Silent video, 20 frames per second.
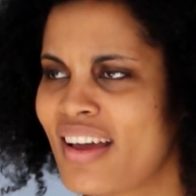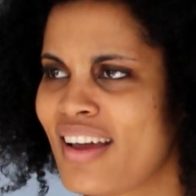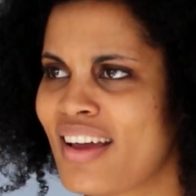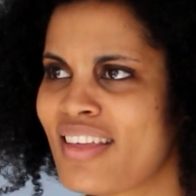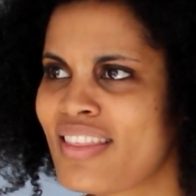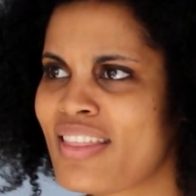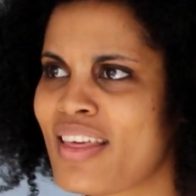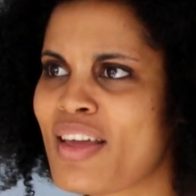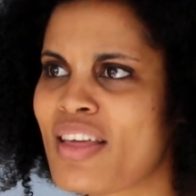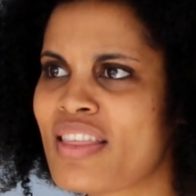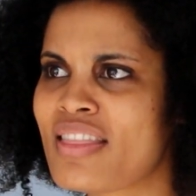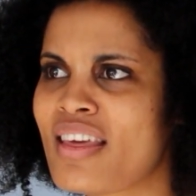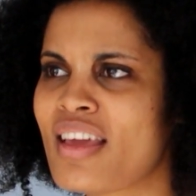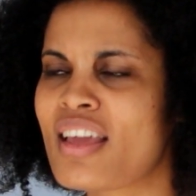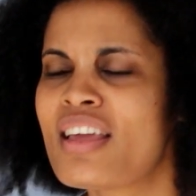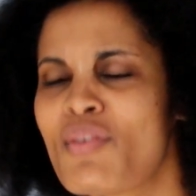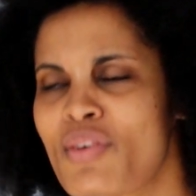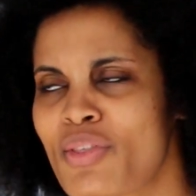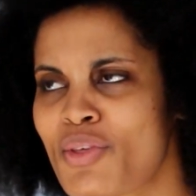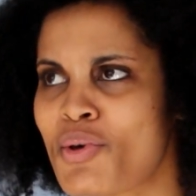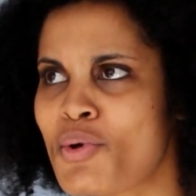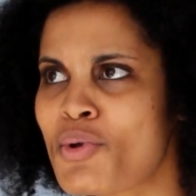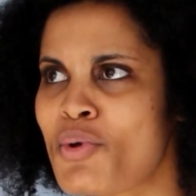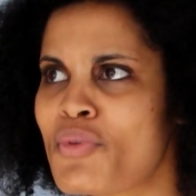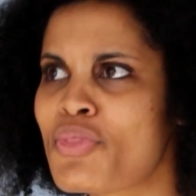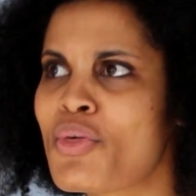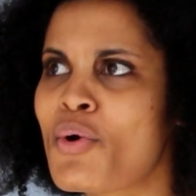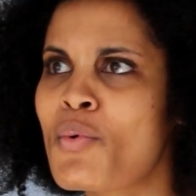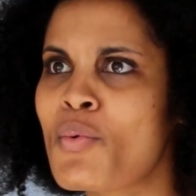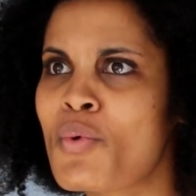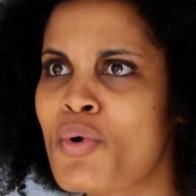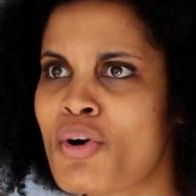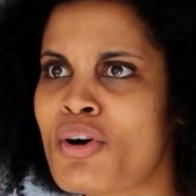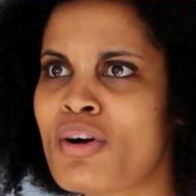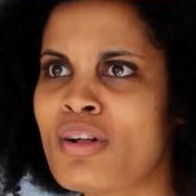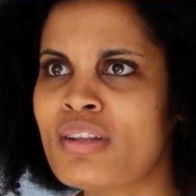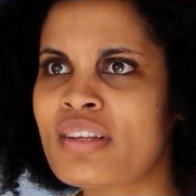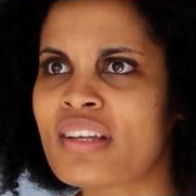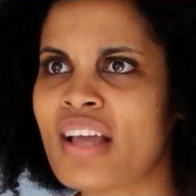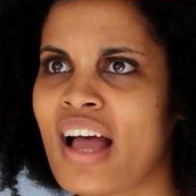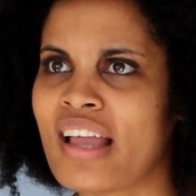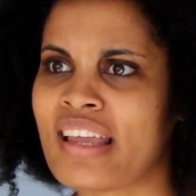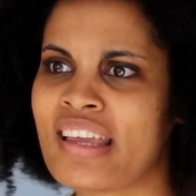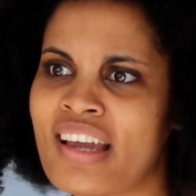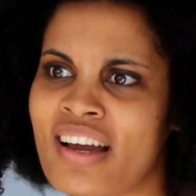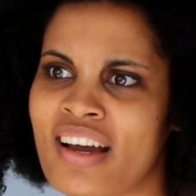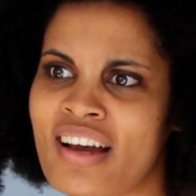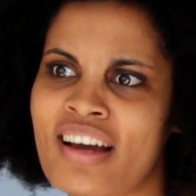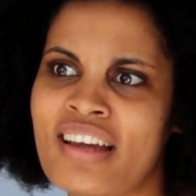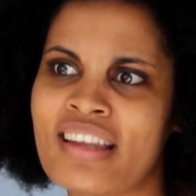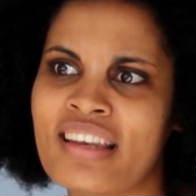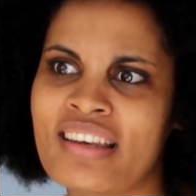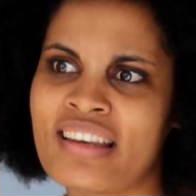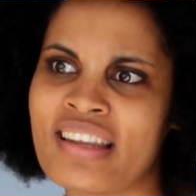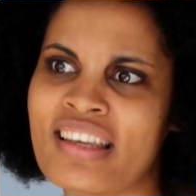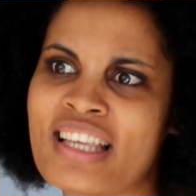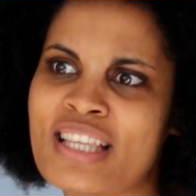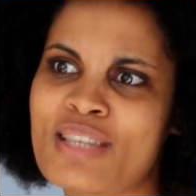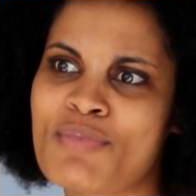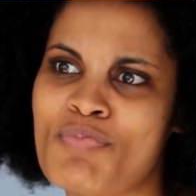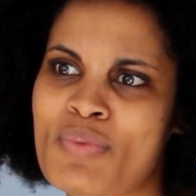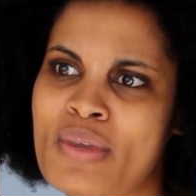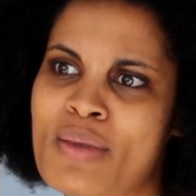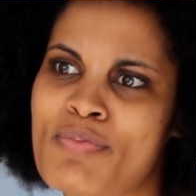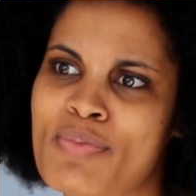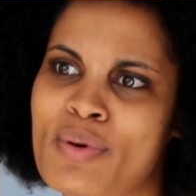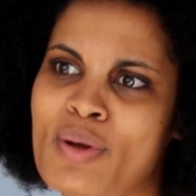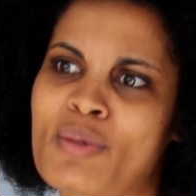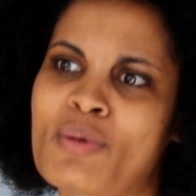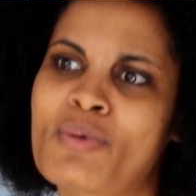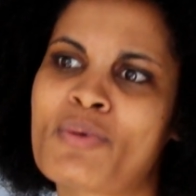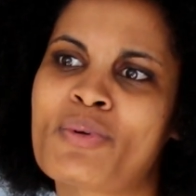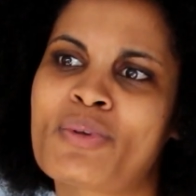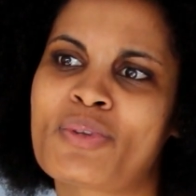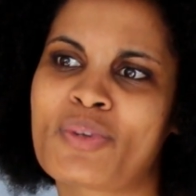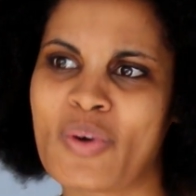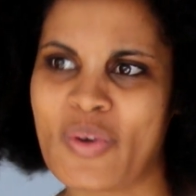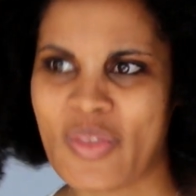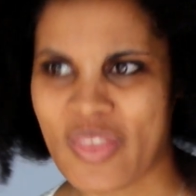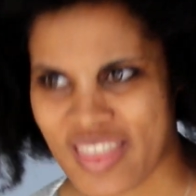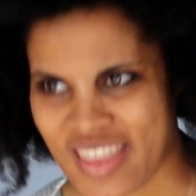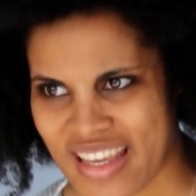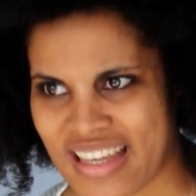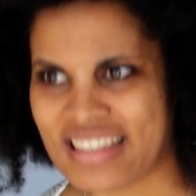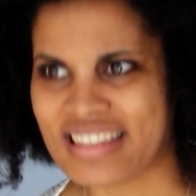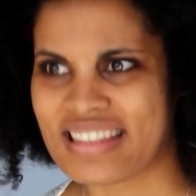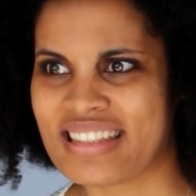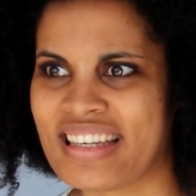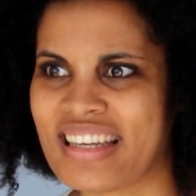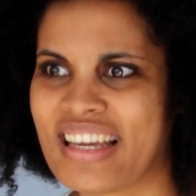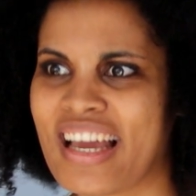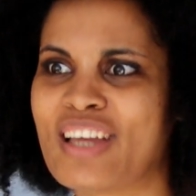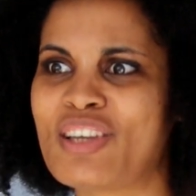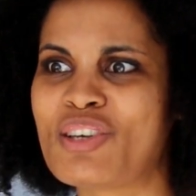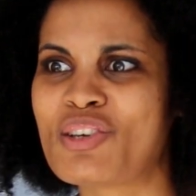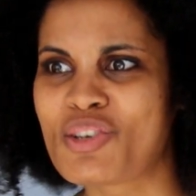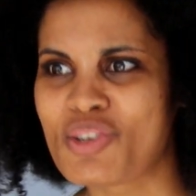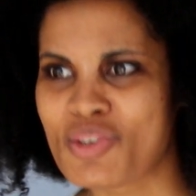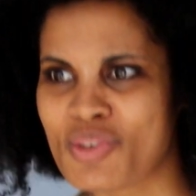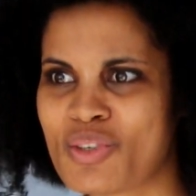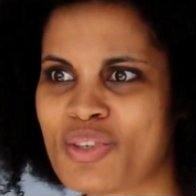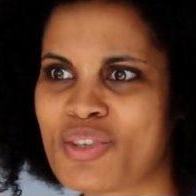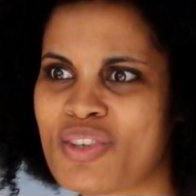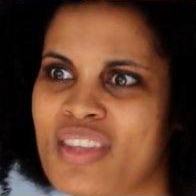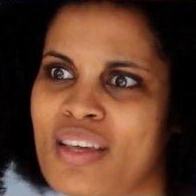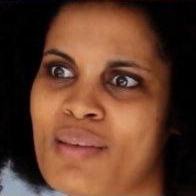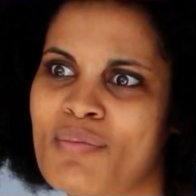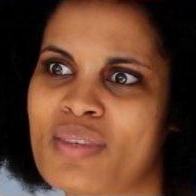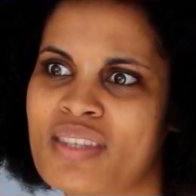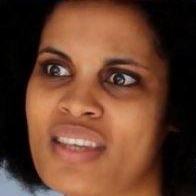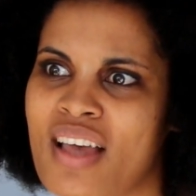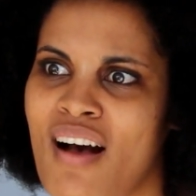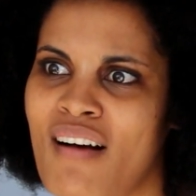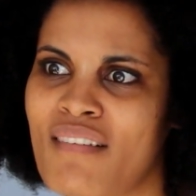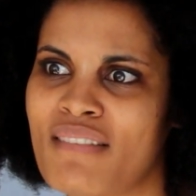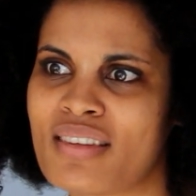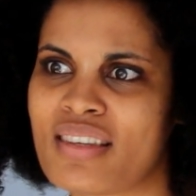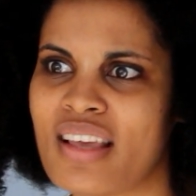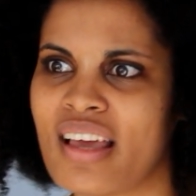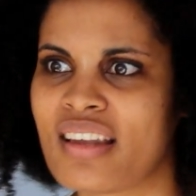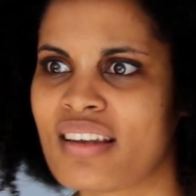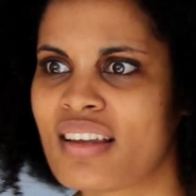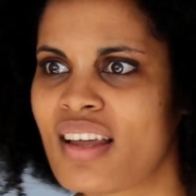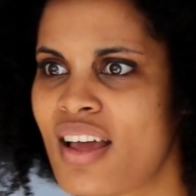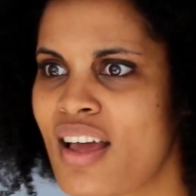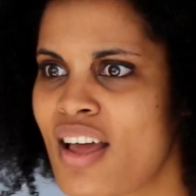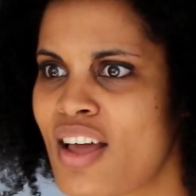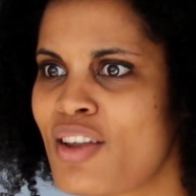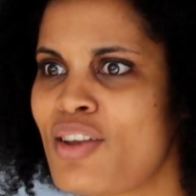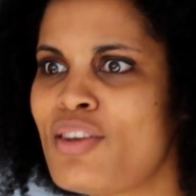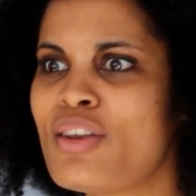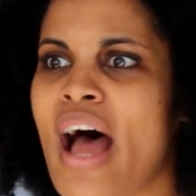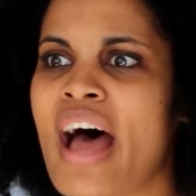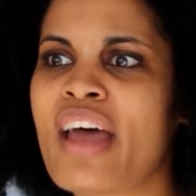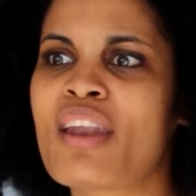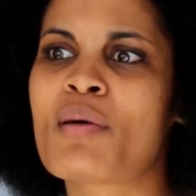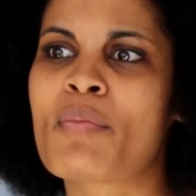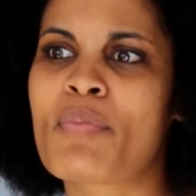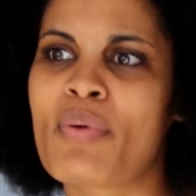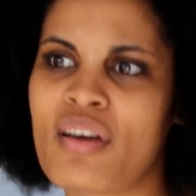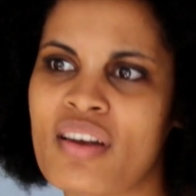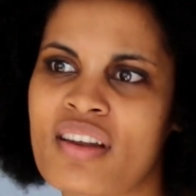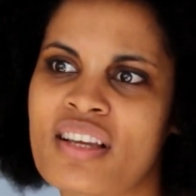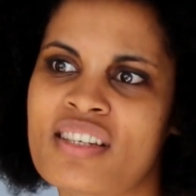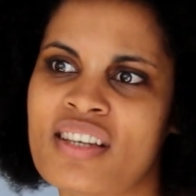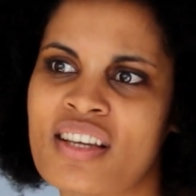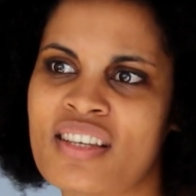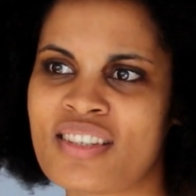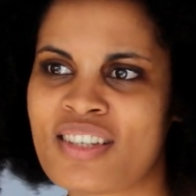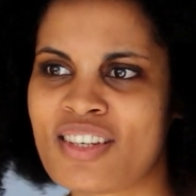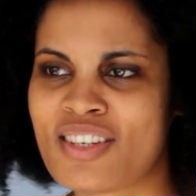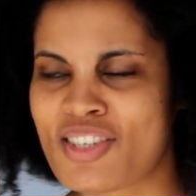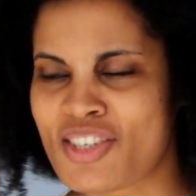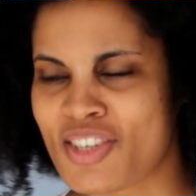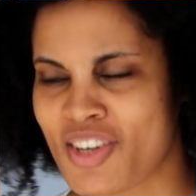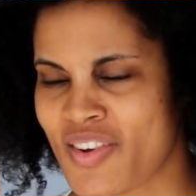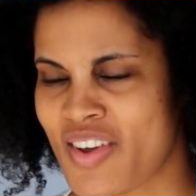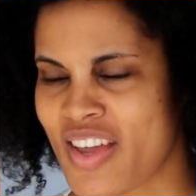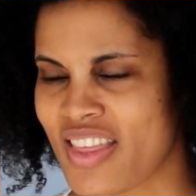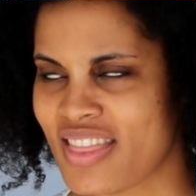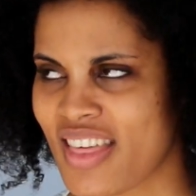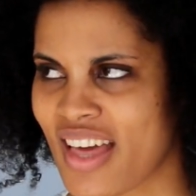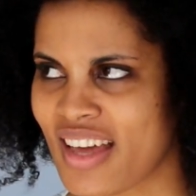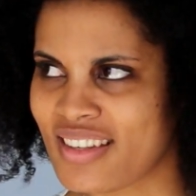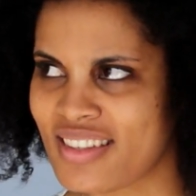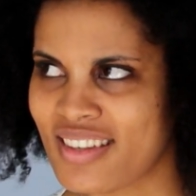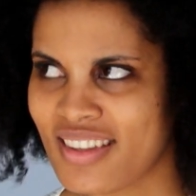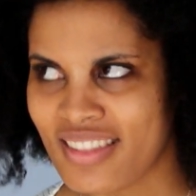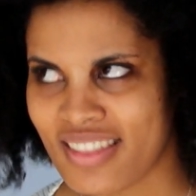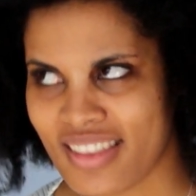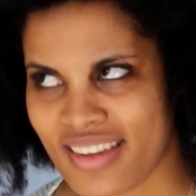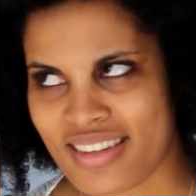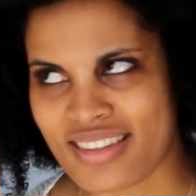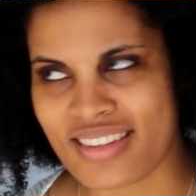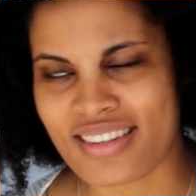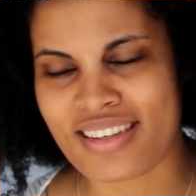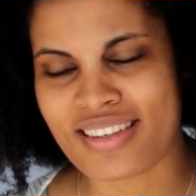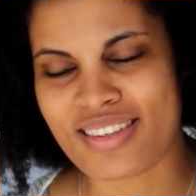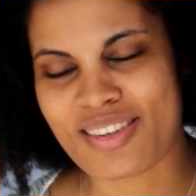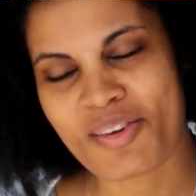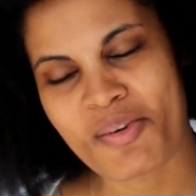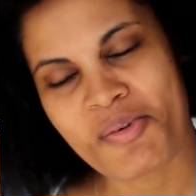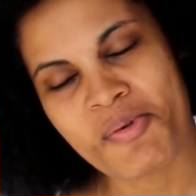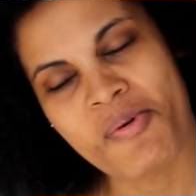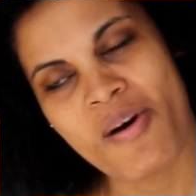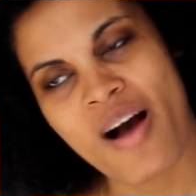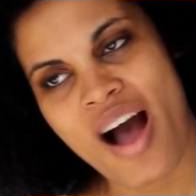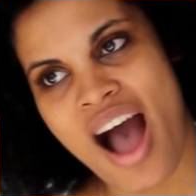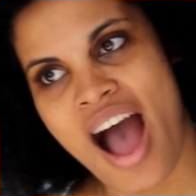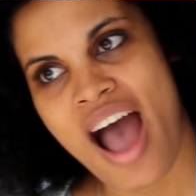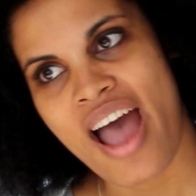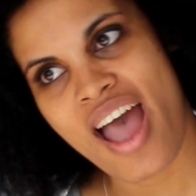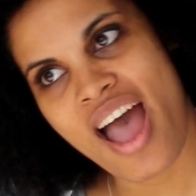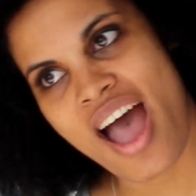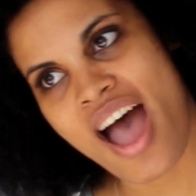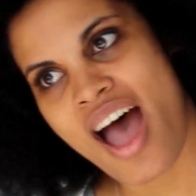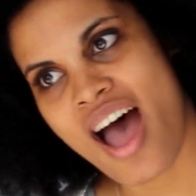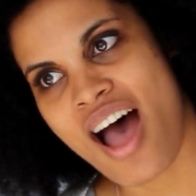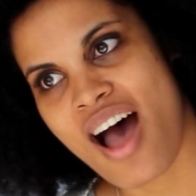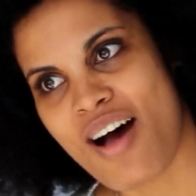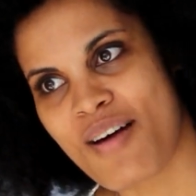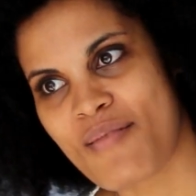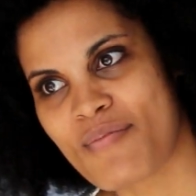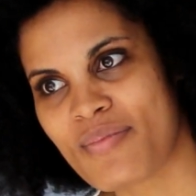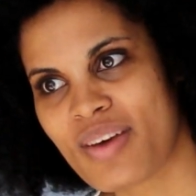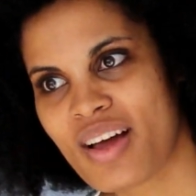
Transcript: the world here needs people who's authentic and true to themselves and unapologetic, showing that this is who I am.